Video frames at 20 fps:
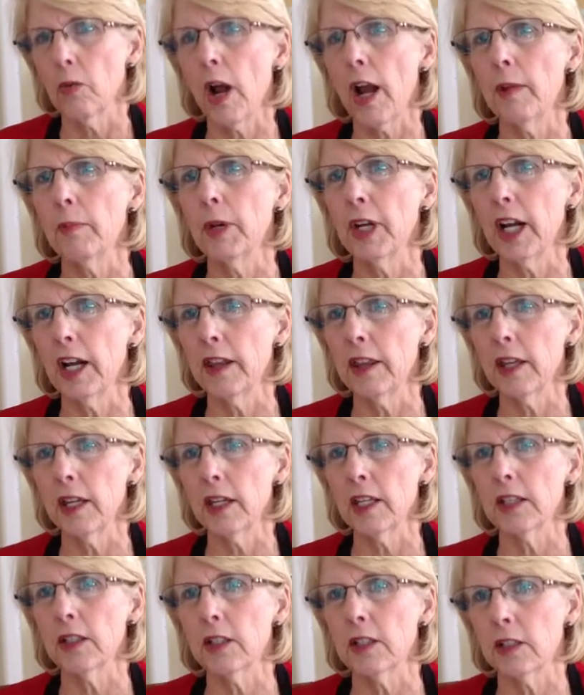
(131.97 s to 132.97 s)
Right, but I
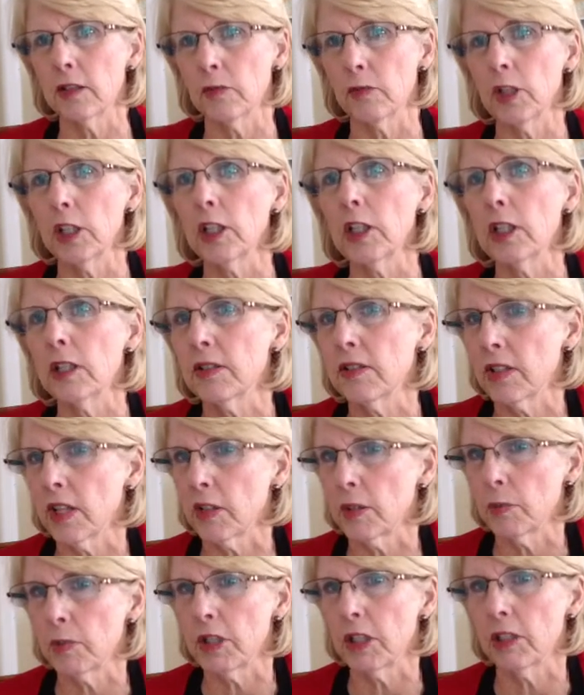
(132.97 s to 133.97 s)
think it's really the
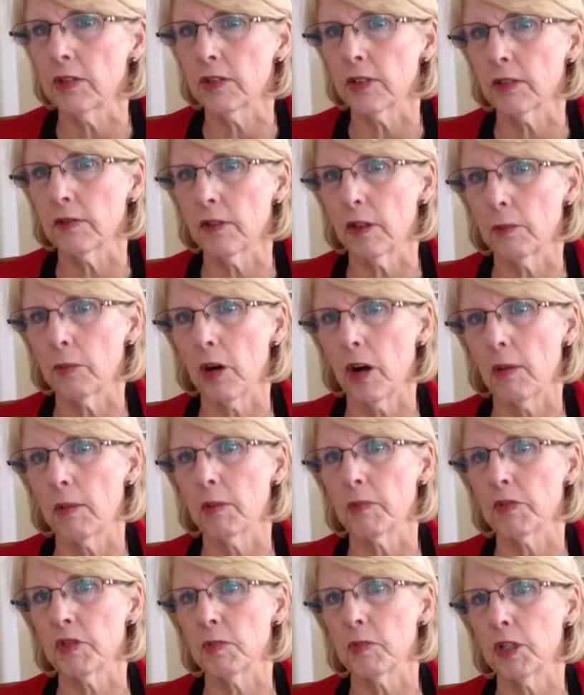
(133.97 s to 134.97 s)
centerpiece of our
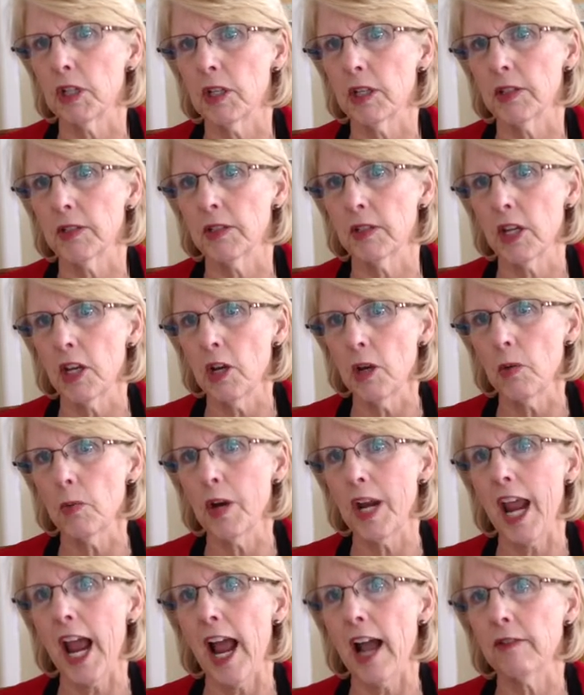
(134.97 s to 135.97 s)
problems, because
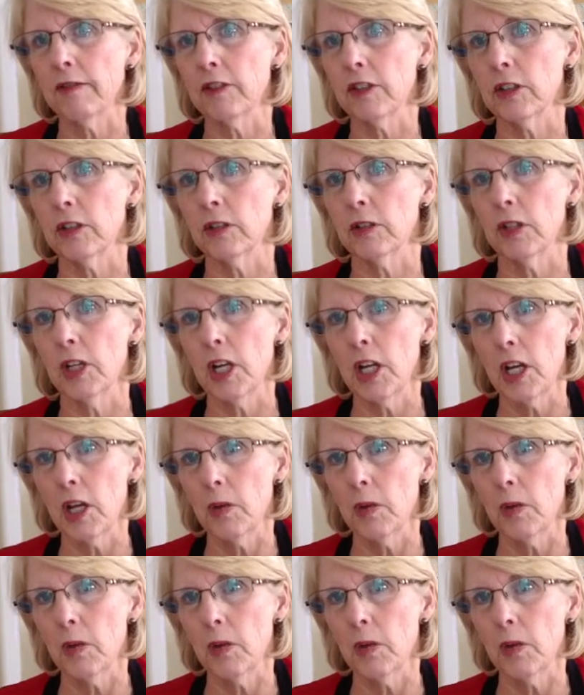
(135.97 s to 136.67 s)
we have to